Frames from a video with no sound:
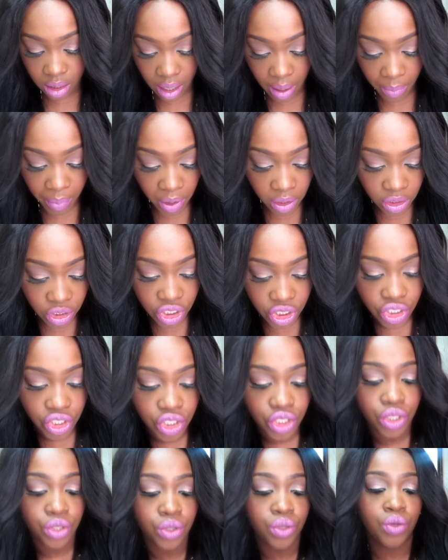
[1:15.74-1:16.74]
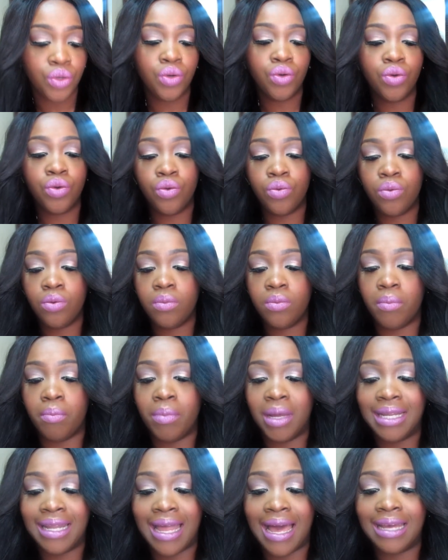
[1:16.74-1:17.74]
I purchased two
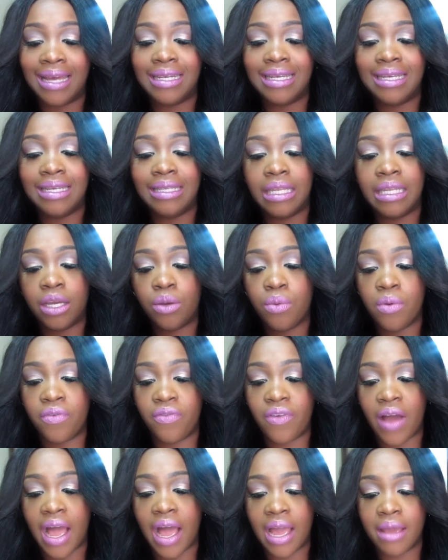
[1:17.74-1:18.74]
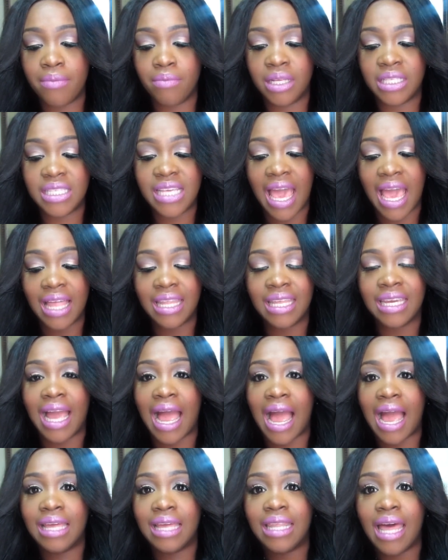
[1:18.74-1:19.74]
Milani liquefied metallic
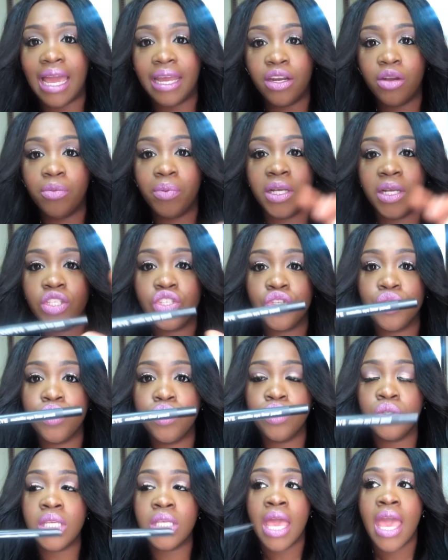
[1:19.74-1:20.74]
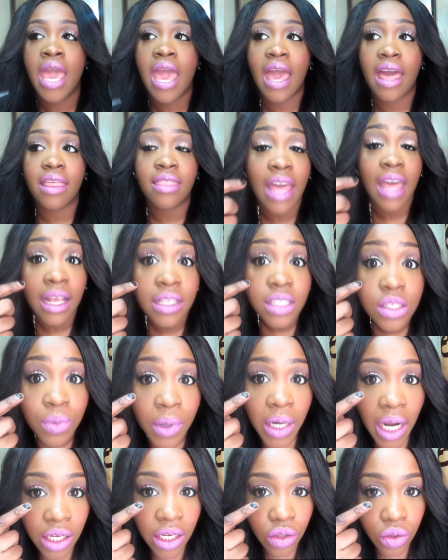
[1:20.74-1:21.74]
eyeliner pencils, and that's
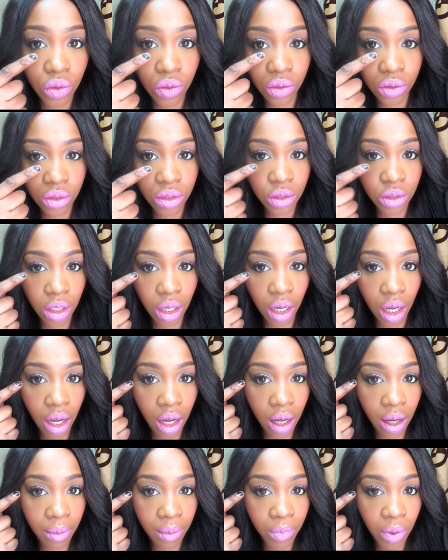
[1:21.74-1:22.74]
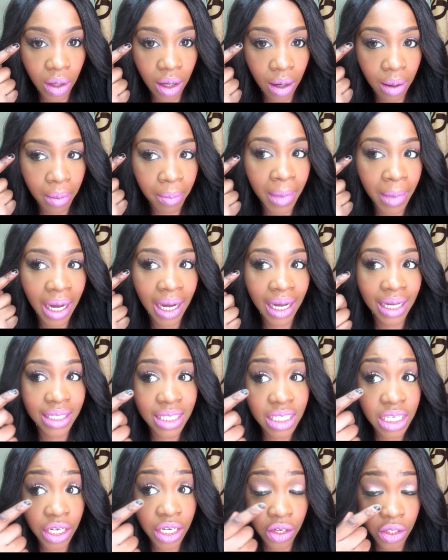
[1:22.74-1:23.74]
what I use um, on my
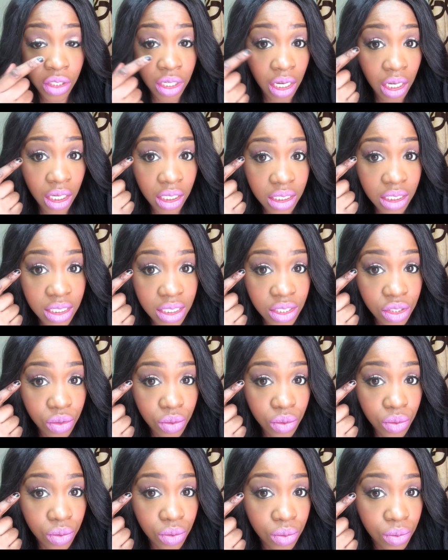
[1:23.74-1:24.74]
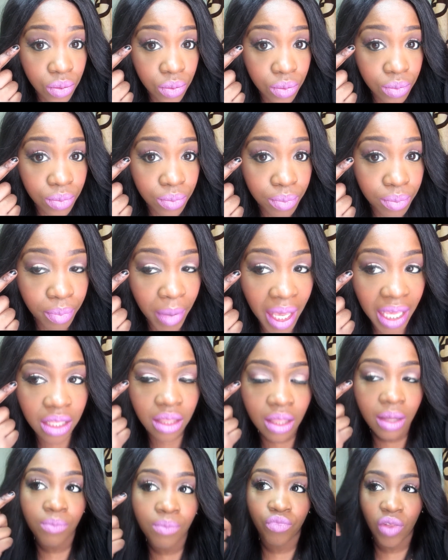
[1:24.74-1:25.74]
tear ducts to
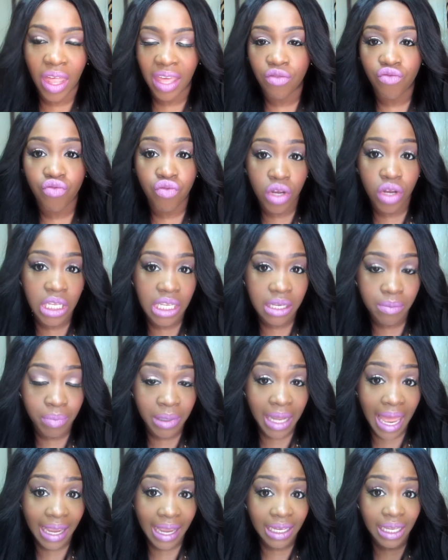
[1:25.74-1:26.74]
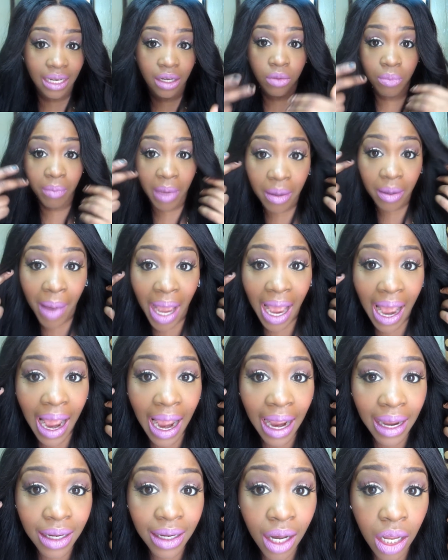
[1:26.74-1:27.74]
make them like really black and then make my
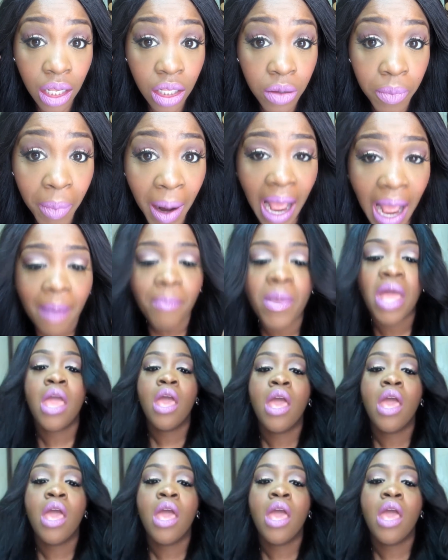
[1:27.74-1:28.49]
eye color pop.